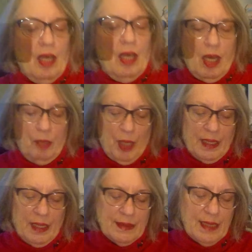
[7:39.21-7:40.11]

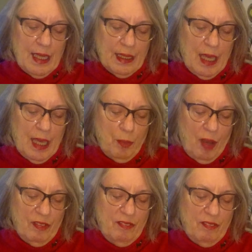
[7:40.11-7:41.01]
Like I said, it came
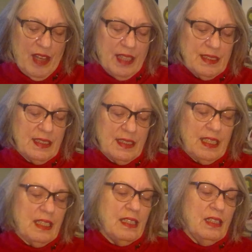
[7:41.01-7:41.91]
off of
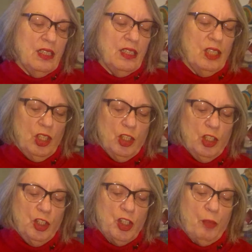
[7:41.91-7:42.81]
Etsy.
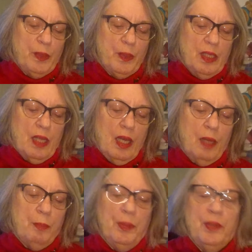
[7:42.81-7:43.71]
You open it
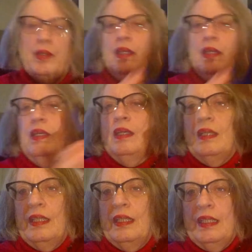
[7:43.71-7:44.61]
up.
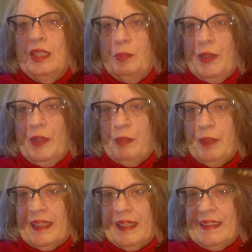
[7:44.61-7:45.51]
You put the
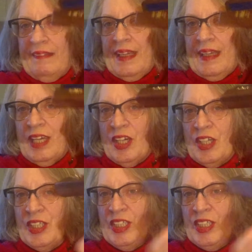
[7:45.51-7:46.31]
picks in there.